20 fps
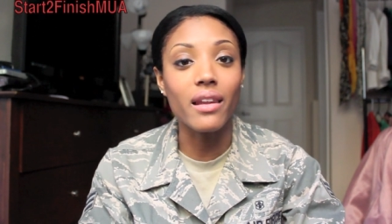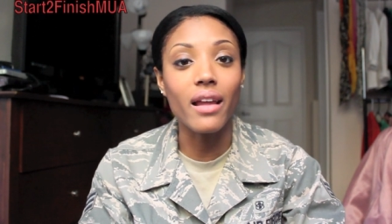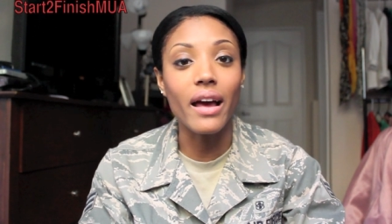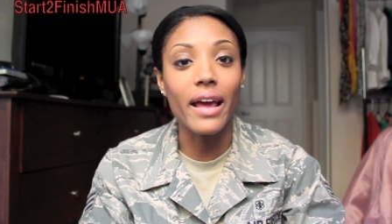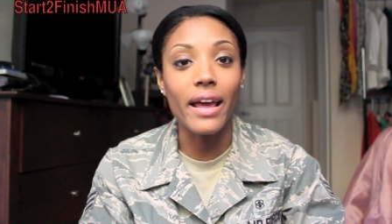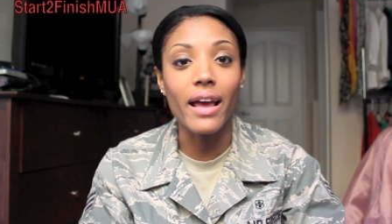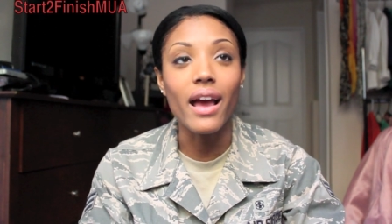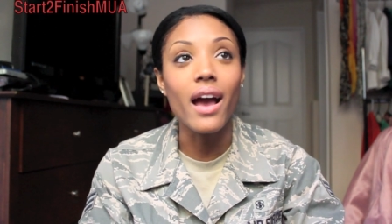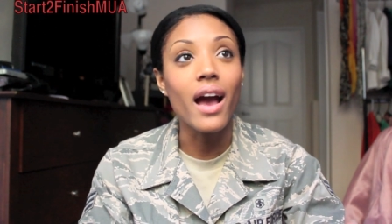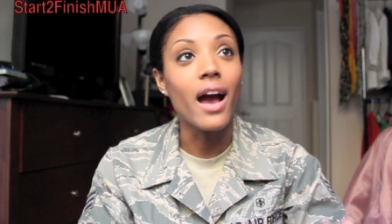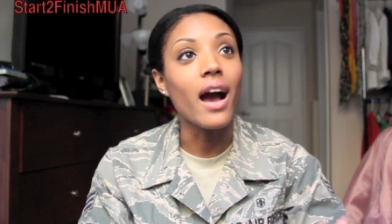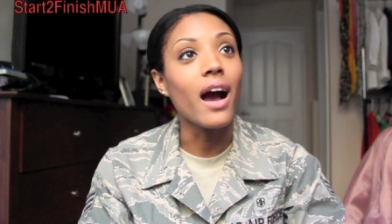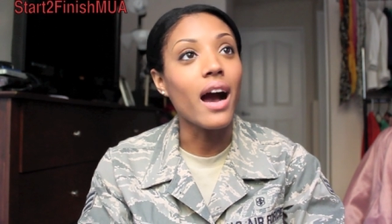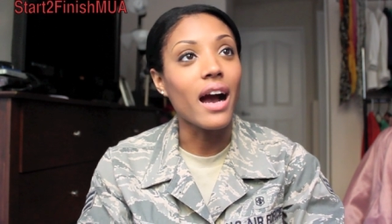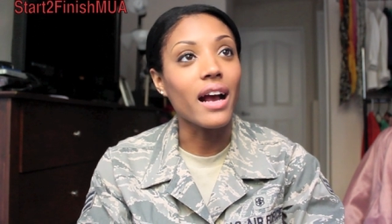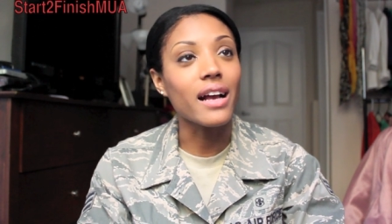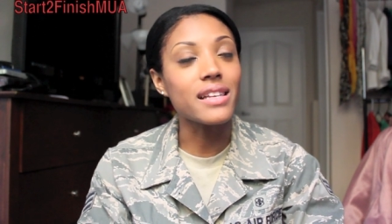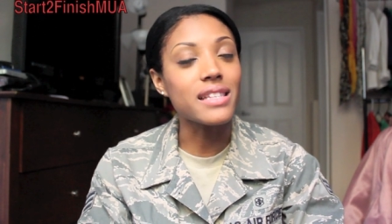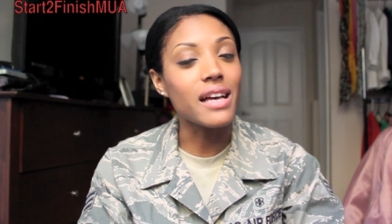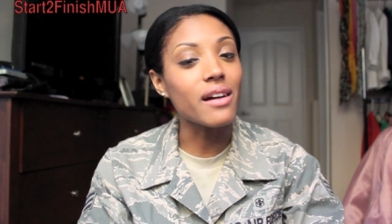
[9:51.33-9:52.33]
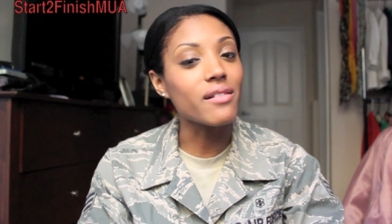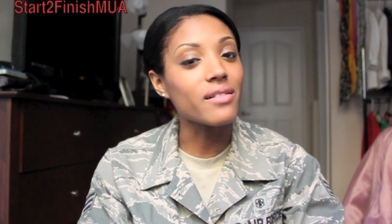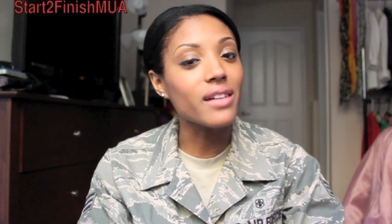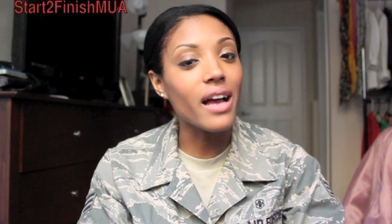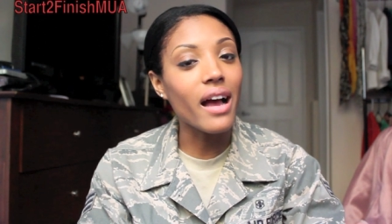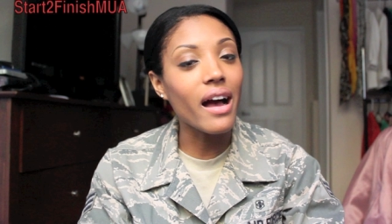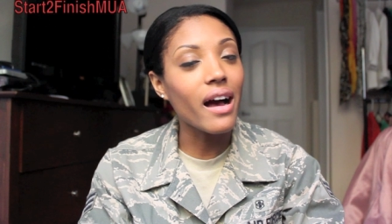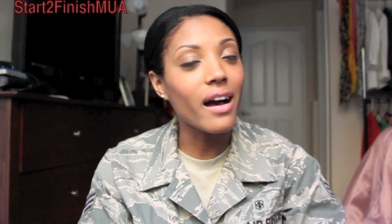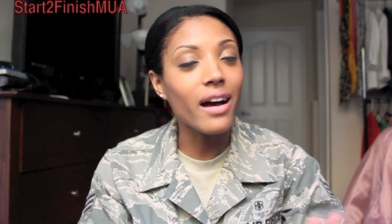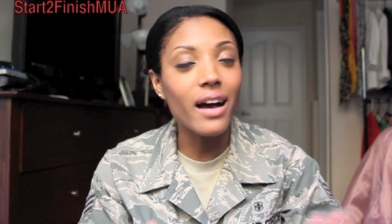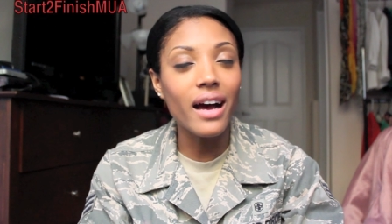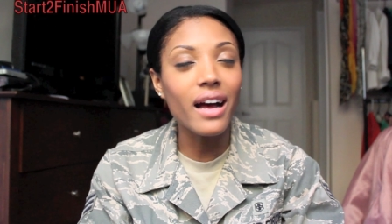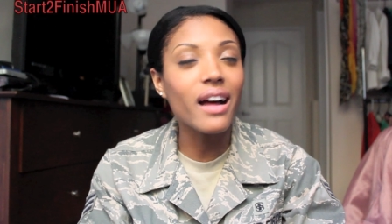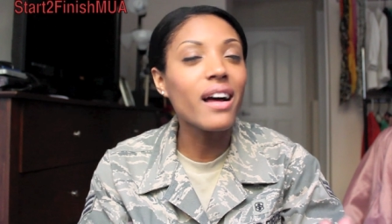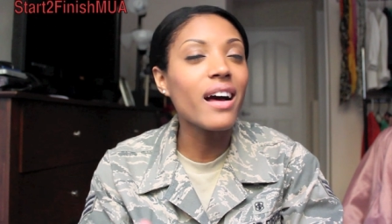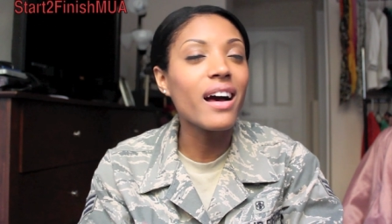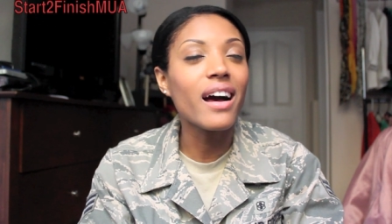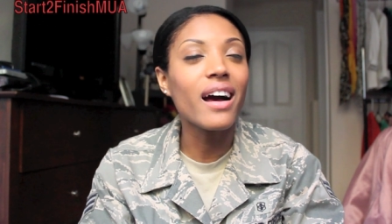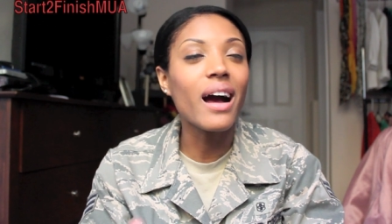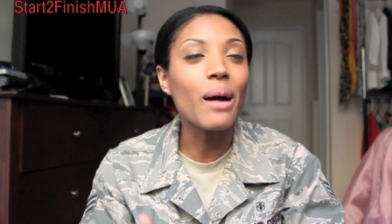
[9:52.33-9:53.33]
Like, cause
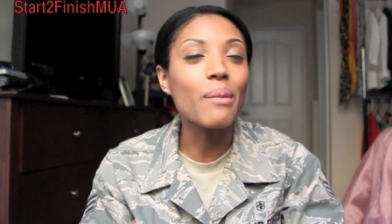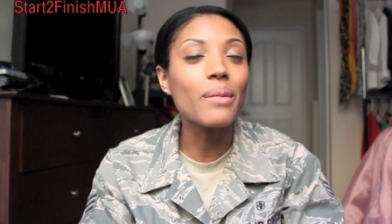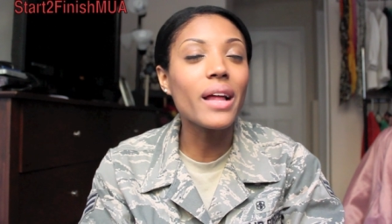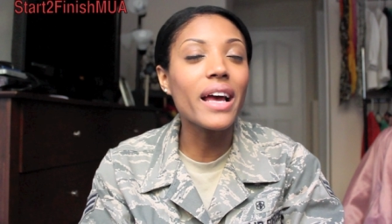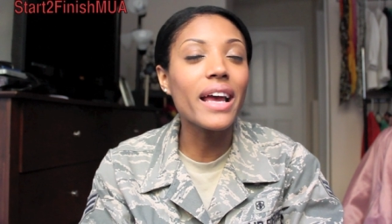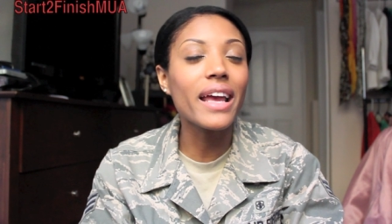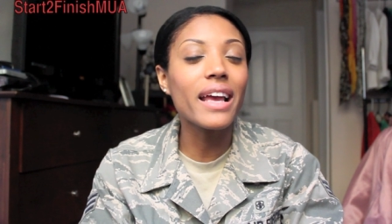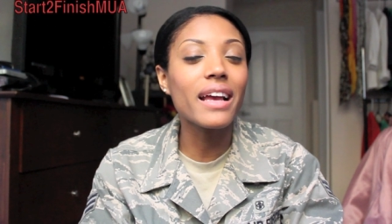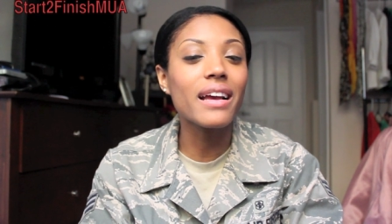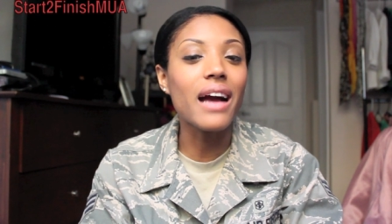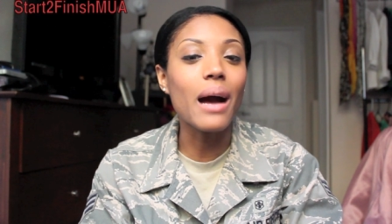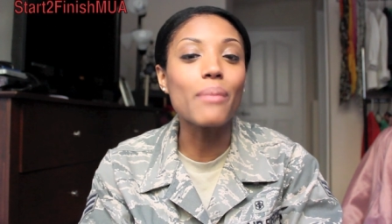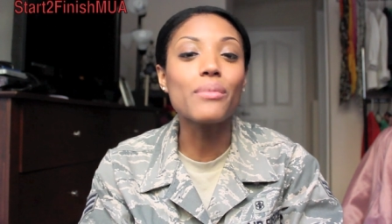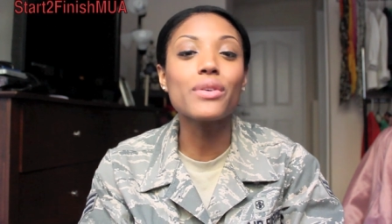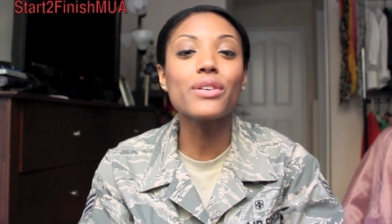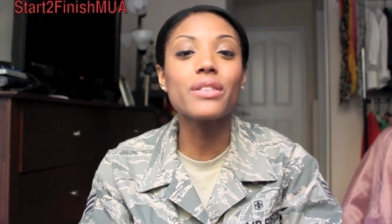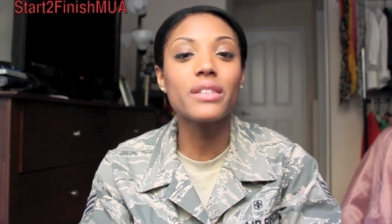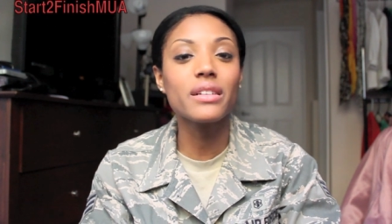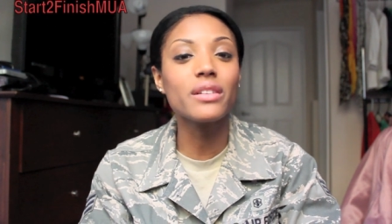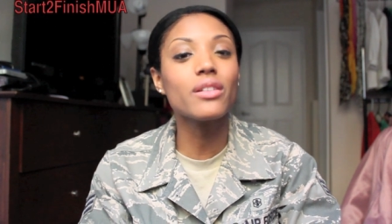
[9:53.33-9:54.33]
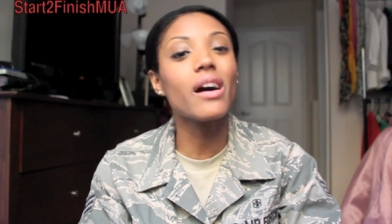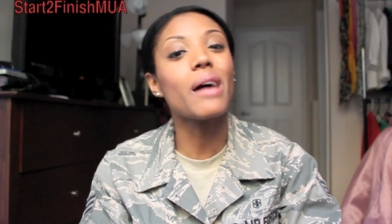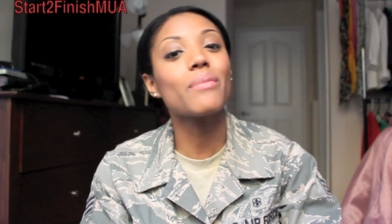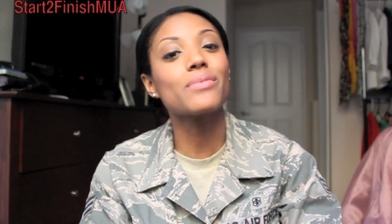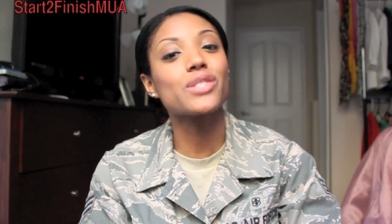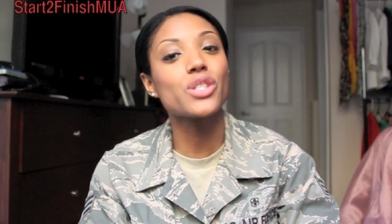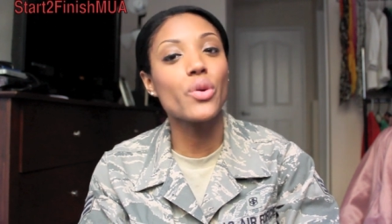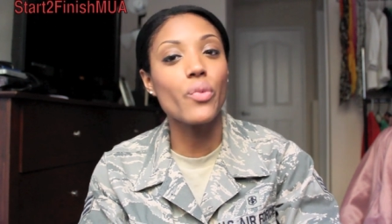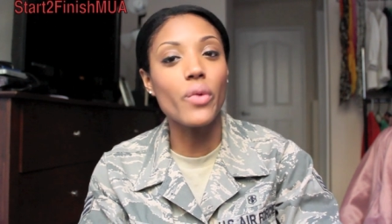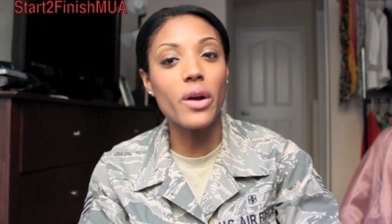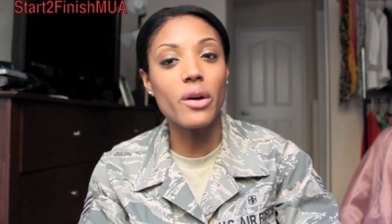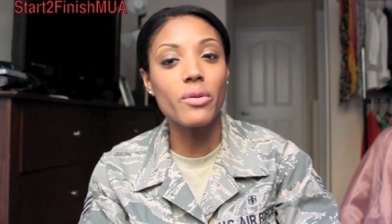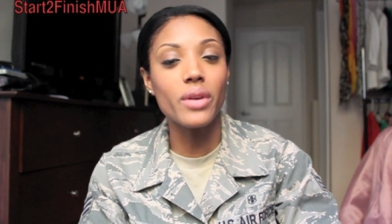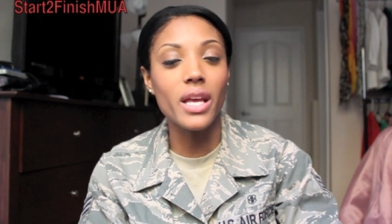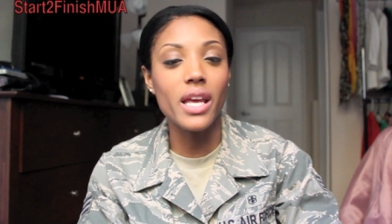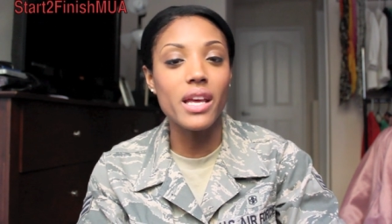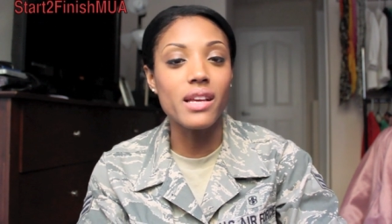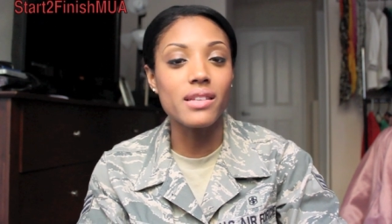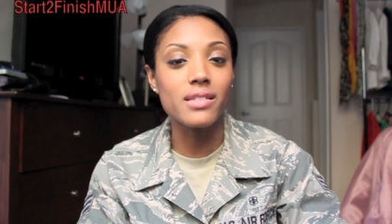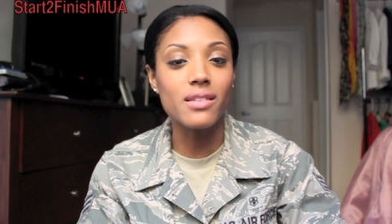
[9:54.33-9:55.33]
I'm like, you know, I'm scrawny.